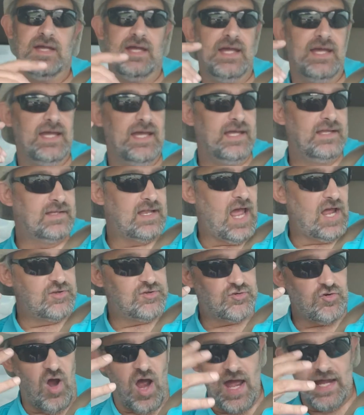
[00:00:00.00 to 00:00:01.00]
and I
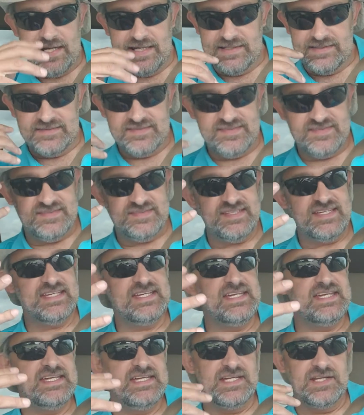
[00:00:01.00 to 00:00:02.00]
try and
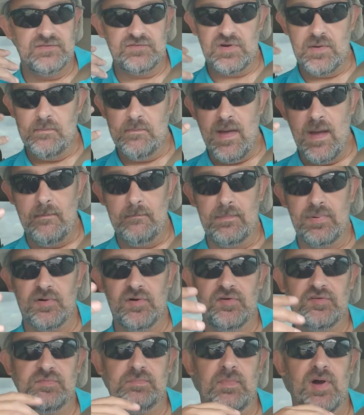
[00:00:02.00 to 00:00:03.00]
see and
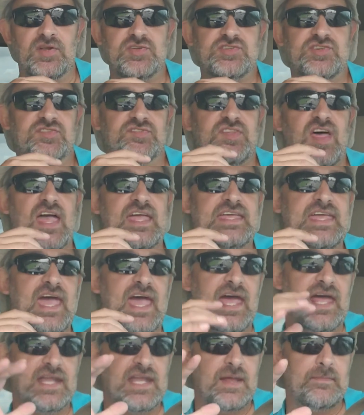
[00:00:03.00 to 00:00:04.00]
remember as much as I
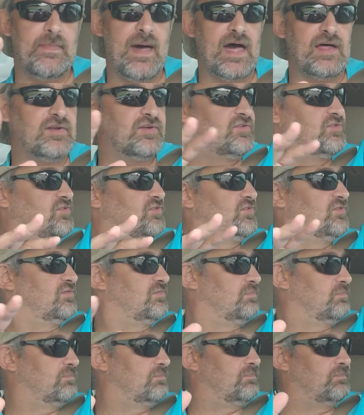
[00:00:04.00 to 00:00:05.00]
can about a
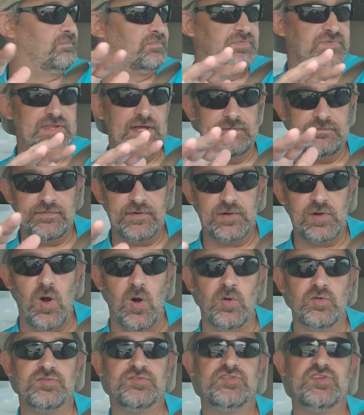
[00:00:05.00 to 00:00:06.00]

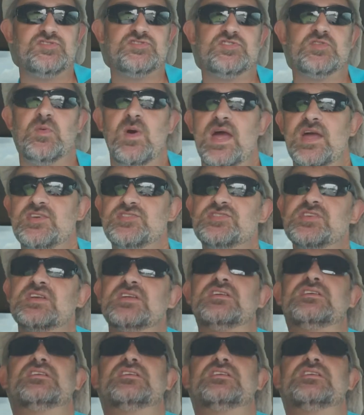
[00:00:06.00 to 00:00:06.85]
difficult situation,